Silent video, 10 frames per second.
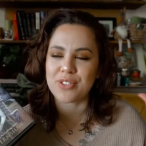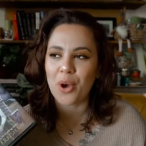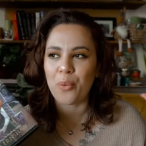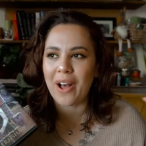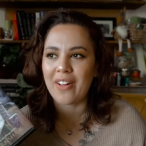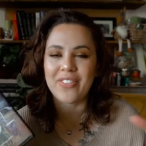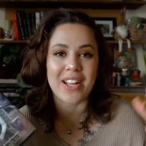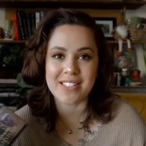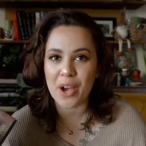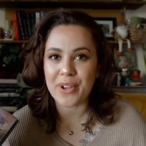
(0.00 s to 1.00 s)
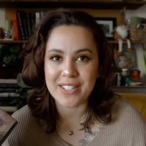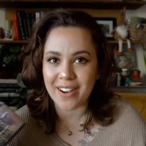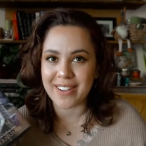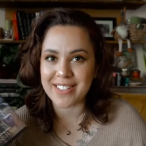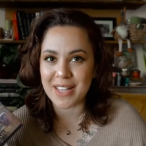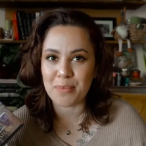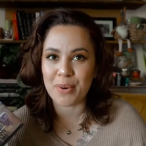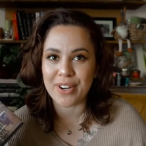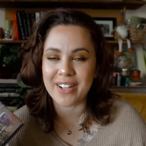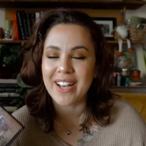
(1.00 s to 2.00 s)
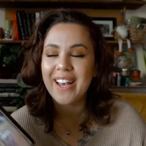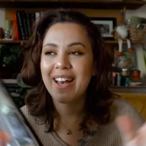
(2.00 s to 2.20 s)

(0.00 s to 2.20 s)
so well and that's how he talks in the book